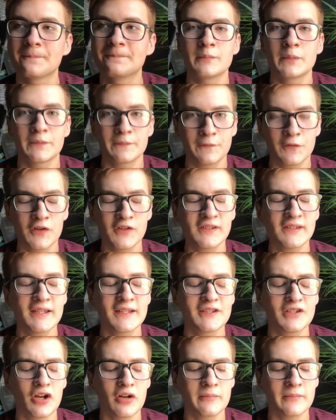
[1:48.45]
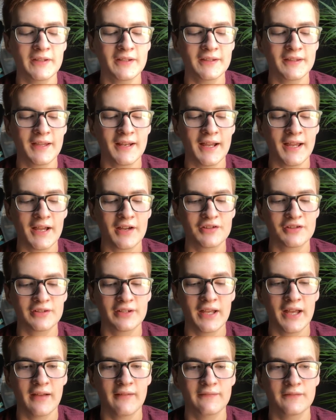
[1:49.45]
But first they tell me that I actually
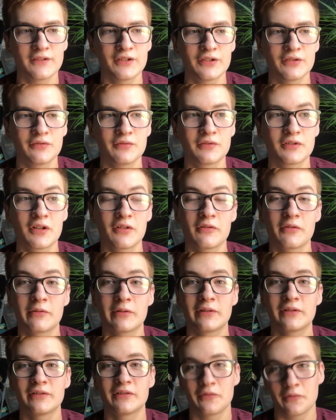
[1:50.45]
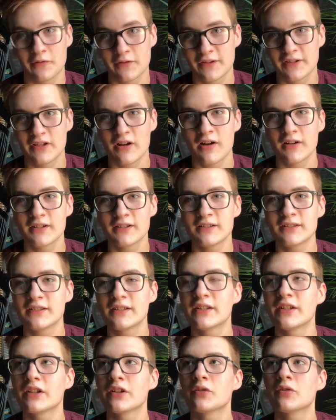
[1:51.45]
have to go to the orthodontist,
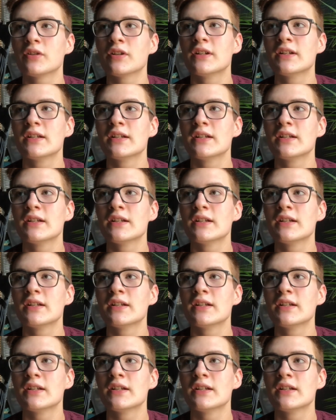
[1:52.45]
you know,